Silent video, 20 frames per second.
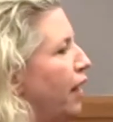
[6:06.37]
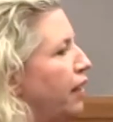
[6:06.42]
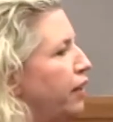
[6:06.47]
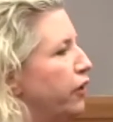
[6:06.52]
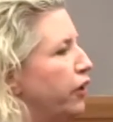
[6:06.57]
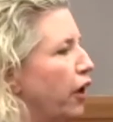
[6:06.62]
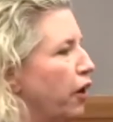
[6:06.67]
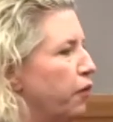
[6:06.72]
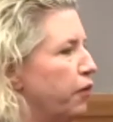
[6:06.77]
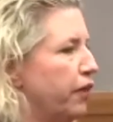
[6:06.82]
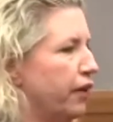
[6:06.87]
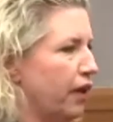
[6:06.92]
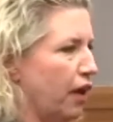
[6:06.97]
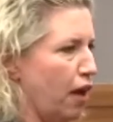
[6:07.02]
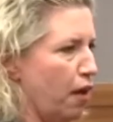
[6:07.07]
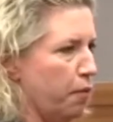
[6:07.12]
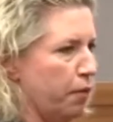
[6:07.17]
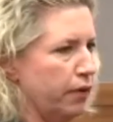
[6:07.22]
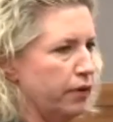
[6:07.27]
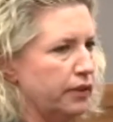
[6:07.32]
and you go to the
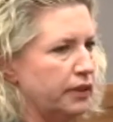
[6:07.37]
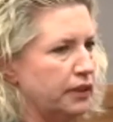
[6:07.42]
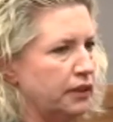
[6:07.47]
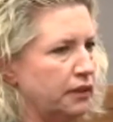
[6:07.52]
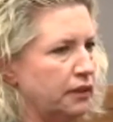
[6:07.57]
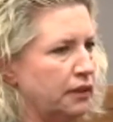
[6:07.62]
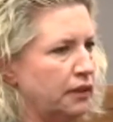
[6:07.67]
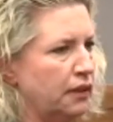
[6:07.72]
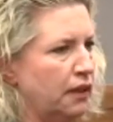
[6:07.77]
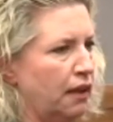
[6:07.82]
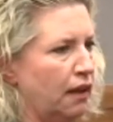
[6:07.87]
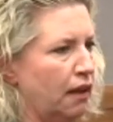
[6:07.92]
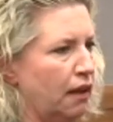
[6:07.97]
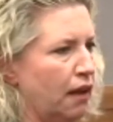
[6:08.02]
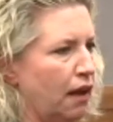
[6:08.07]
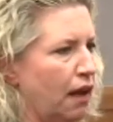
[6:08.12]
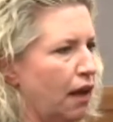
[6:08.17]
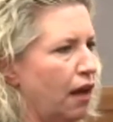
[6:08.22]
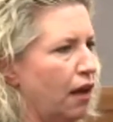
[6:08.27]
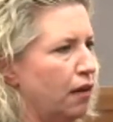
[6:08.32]
cupboard,
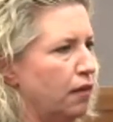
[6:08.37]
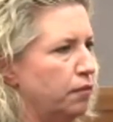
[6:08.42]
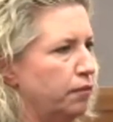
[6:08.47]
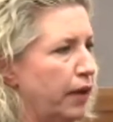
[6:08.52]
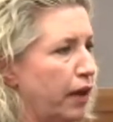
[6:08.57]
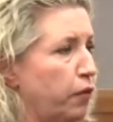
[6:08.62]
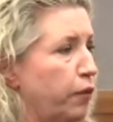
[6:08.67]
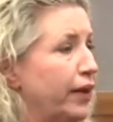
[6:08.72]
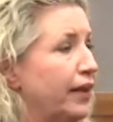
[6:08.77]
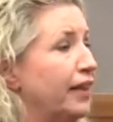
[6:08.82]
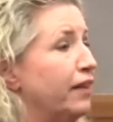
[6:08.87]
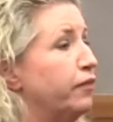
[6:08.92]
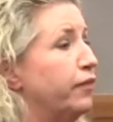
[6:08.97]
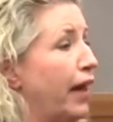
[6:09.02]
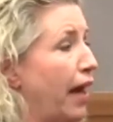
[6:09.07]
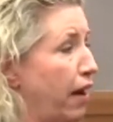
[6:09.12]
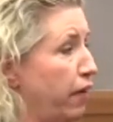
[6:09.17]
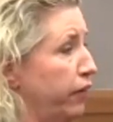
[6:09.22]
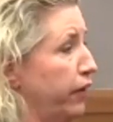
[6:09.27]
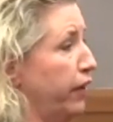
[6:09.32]
um, and we lived
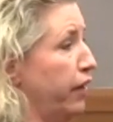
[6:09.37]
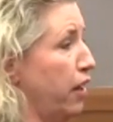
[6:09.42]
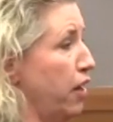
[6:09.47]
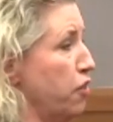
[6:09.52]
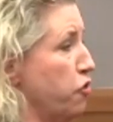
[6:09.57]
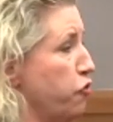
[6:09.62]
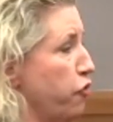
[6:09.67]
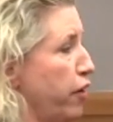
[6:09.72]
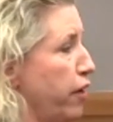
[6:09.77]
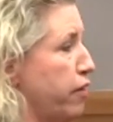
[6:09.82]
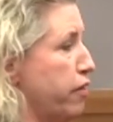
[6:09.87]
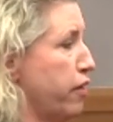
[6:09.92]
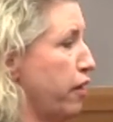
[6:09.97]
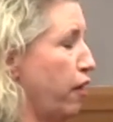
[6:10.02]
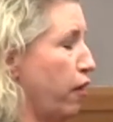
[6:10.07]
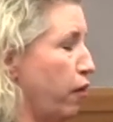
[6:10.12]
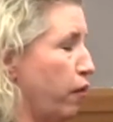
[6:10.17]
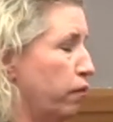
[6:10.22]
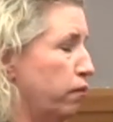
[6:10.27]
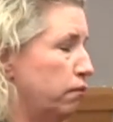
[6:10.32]
out in the country,
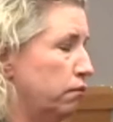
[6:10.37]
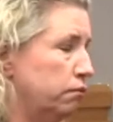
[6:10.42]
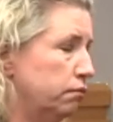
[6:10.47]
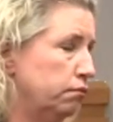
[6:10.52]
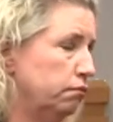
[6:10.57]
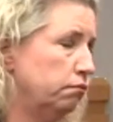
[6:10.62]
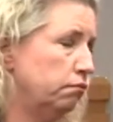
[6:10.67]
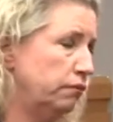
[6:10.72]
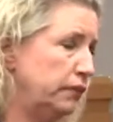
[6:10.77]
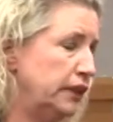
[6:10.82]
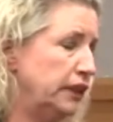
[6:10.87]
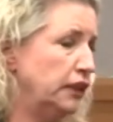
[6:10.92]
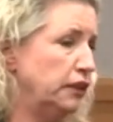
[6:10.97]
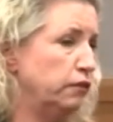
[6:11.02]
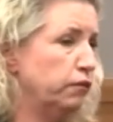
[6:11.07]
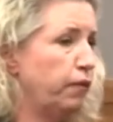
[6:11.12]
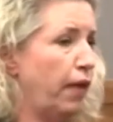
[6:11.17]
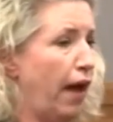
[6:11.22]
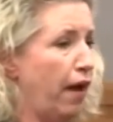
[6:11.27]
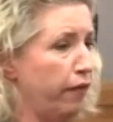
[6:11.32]
so you know,
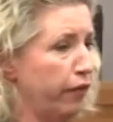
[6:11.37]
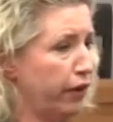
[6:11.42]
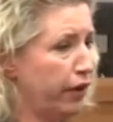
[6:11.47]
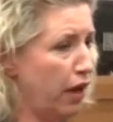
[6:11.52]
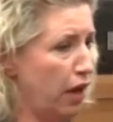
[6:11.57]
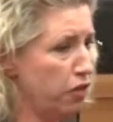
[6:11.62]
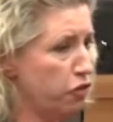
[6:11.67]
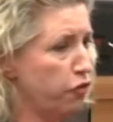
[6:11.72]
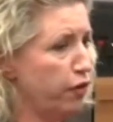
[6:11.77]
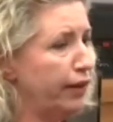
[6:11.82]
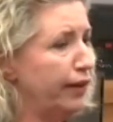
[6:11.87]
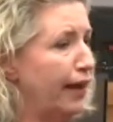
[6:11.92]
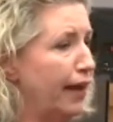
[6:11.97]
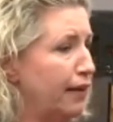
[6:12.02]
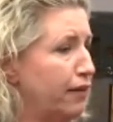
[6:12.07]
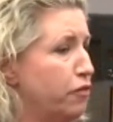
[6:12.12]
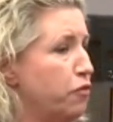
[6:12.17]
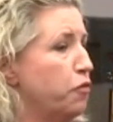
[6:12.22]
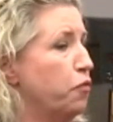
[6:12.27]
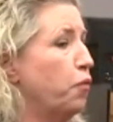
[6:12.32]
out in the country
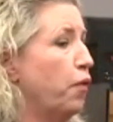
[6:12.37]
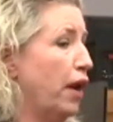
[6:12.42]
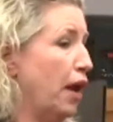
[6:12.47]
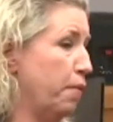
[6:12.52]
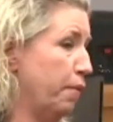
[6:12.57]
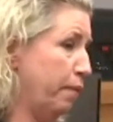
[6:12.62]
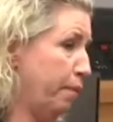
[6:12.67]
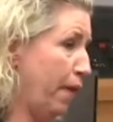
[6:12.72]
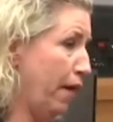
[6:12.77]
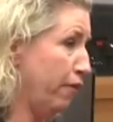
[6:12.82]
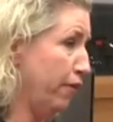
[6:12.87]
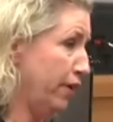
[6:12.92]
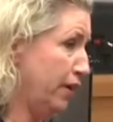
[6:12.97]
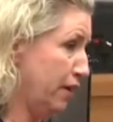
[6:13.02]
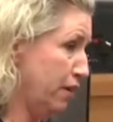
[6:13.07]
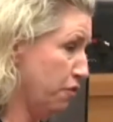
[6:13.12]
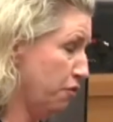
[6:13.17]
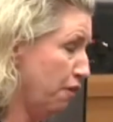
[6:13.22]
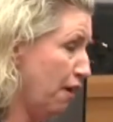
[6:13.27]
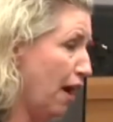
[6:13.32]
led to what I'm about to
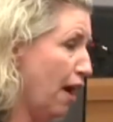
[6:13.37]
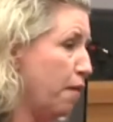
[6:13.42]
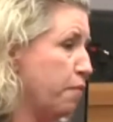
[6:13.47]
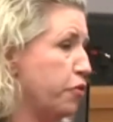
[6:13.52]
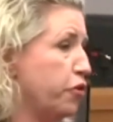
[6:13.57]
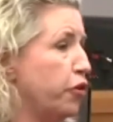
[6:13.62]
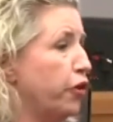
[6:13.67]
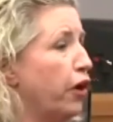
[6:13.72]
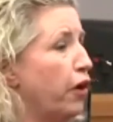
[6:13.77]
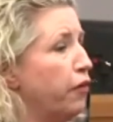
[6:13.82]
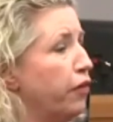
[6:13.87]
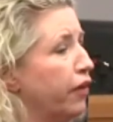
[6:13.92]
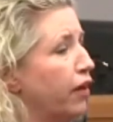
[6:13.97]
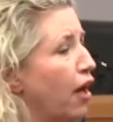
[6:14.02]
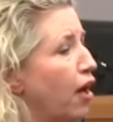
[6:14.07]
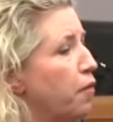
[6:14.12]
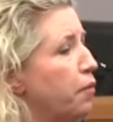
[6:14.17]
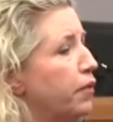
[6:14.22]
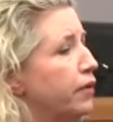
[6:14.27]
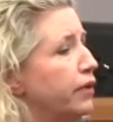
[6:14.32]
describe. So you go to
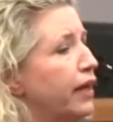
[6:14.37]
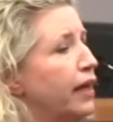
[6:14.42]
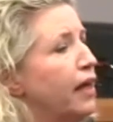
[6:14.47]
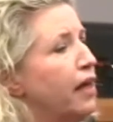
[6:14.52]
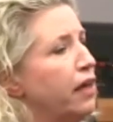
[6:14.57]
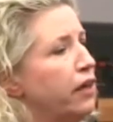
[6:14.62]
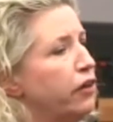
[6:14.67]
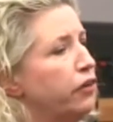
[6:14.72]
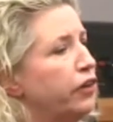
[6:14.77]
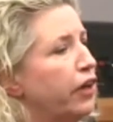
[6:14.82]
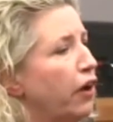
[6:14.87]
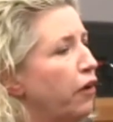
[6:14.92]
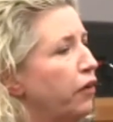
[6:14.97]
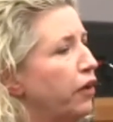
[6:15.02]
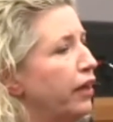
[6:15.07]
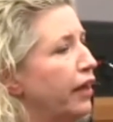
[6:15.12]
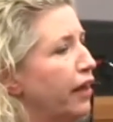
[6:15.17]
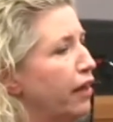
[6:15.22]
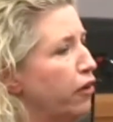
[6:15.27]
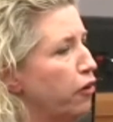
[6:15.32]
the cupboard, you go
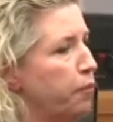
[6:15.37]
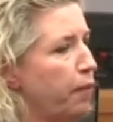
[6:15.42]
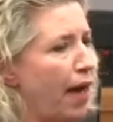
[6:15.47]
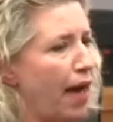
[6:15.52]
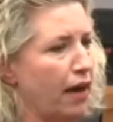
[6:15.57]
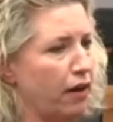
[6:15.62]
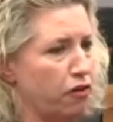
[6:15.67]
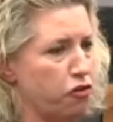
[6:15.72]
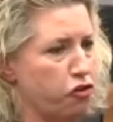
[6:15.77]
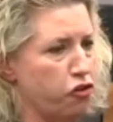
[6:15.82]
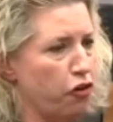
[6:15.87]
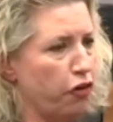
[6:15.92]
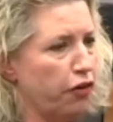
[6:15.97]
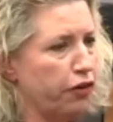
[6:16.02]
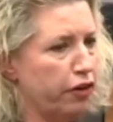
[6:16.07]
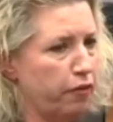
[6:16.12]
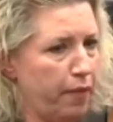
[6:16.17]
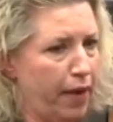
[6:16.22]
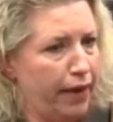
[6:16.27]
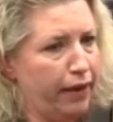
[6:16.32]
to get your bag of
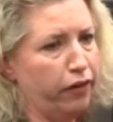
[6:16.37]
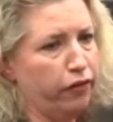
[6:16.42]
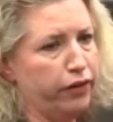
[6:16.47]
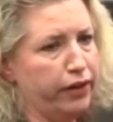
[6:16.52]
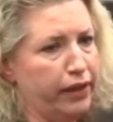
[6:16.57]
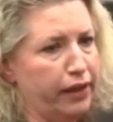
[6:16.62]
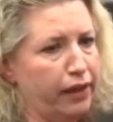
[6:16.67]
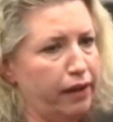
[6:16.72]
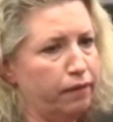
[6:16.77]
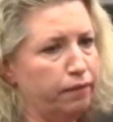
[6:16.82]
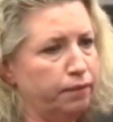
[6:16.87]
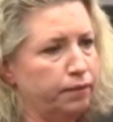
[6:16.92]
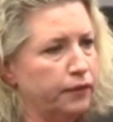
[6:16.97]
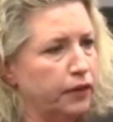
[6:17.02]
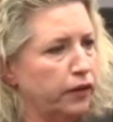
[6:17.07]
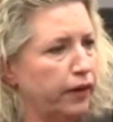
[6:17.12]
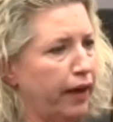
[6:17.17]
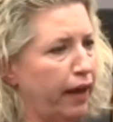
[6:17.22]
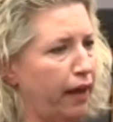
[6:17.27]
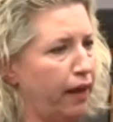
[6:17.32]
sugar to make your cake.
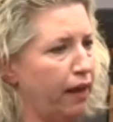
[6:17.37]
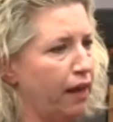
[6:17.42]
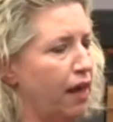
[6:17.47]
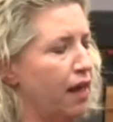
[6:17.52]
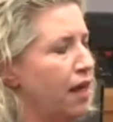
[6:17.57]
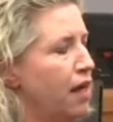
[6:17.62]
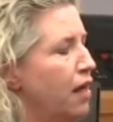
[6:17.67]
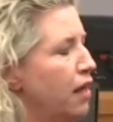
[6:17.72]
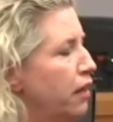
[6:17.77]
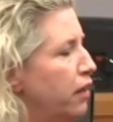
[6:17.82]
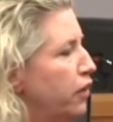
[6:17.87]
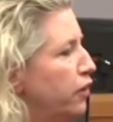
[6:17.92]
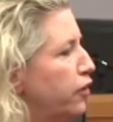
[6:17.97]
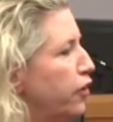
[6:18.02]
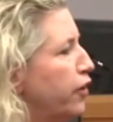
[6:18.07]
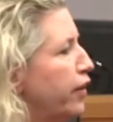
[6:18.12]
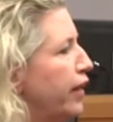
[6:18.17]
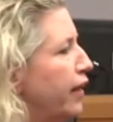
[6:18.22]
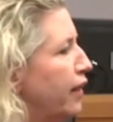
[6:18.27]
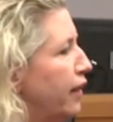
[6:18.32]
Okay. You
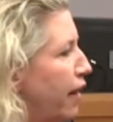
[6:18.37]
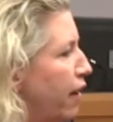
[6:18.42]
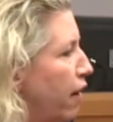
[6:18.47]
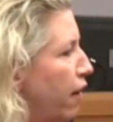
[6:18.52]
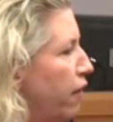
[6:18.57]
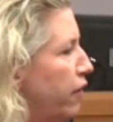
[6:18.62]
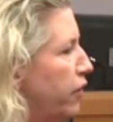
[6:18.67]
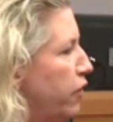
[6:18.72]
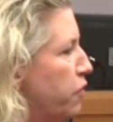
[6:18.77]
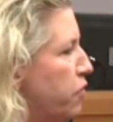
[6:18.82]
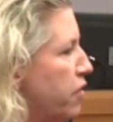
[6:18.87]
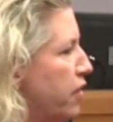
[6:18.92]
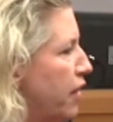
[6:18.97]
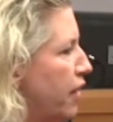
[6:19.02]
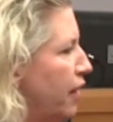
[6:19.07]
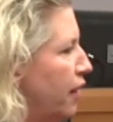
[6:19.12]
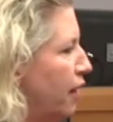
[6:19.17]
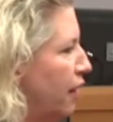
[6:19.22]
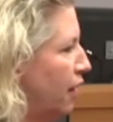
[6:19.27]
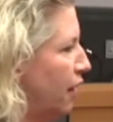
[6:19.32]
look in there and you
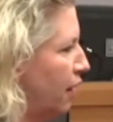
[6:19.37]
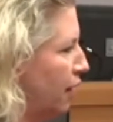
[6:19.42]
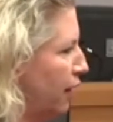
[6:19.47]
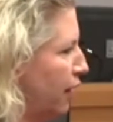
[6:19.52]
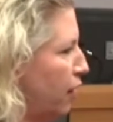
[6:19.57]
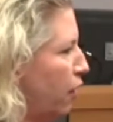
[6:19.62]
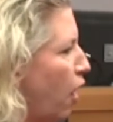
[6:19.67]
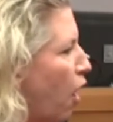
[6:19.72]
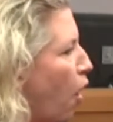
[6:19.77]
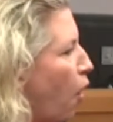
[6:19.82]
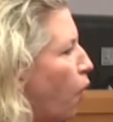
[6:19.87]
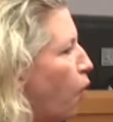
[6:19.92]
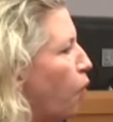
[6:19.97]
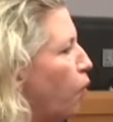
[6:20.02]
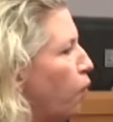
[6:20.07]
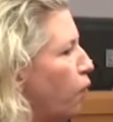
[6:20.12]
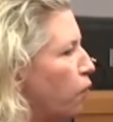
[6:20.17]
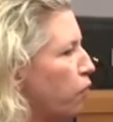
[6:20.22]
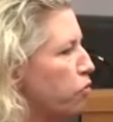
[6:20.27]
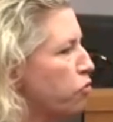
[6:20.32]
see little
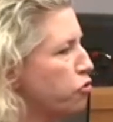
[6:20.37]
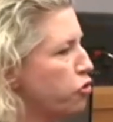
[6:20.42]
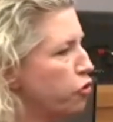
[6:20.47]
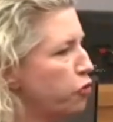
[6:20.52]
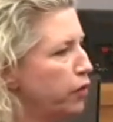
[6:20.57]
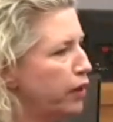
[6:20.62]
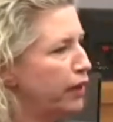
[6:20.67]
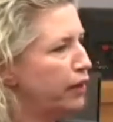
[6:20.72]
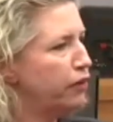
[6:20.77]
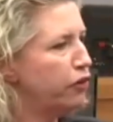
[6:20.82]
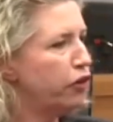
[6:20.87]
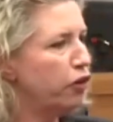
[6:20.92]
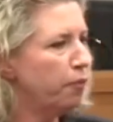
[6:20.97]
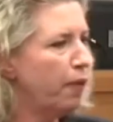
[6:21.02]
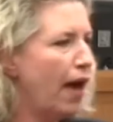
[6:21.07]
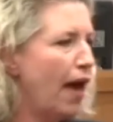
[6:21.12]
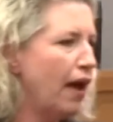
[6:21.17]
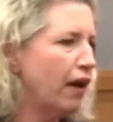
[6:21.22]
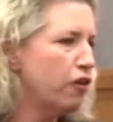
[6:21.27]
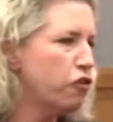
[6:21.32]
holes shoot into your
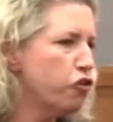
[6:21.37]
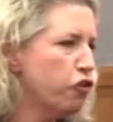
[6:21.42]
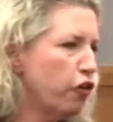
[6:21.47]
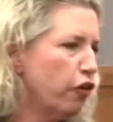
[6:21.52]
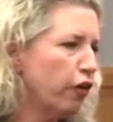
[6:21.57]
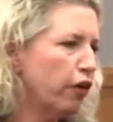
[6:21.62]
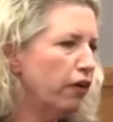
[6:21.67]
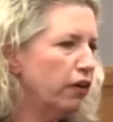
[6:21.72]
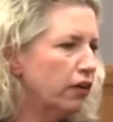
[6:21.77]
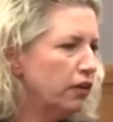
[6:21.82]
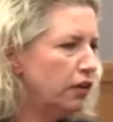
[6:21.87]
bag of sugar,